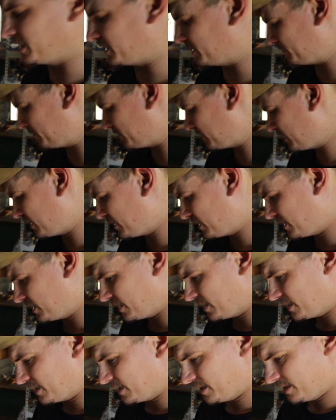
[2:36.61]
up.
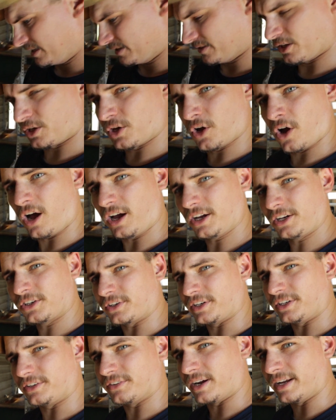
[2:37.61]
The
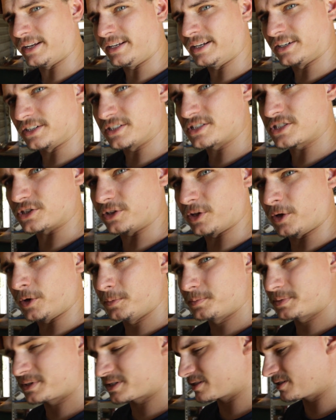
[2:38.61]
concrete right here
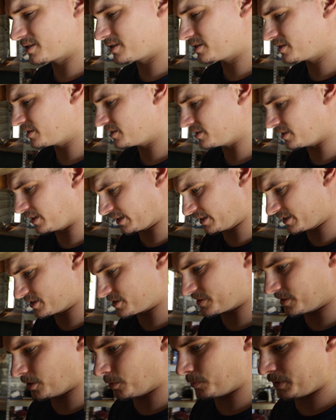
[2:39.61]
slopes, like it's
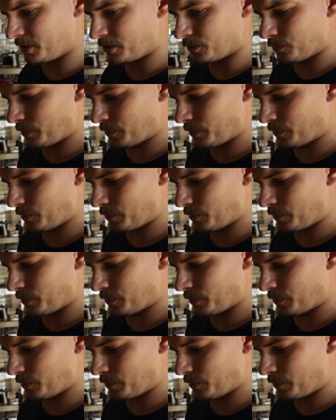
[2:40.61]
sloping